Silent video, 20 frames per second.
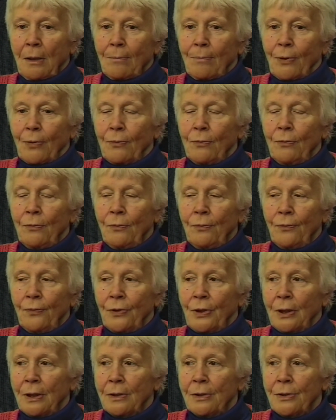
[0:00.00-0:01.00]

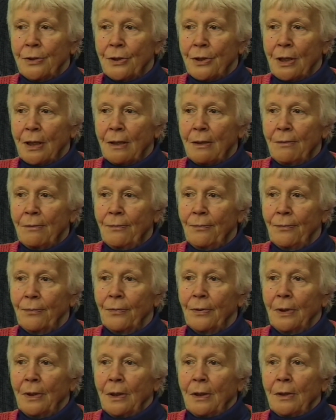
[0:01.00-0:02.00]
proved herself
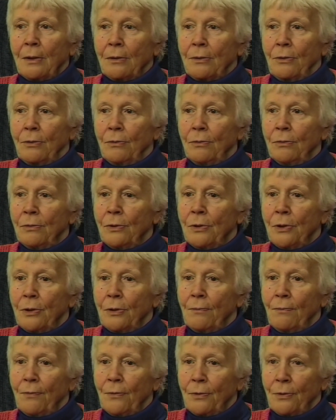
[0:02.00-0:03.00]
during
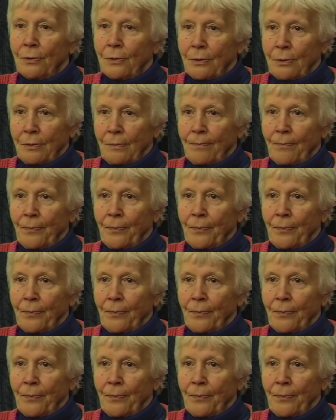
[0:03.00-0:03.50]
the war.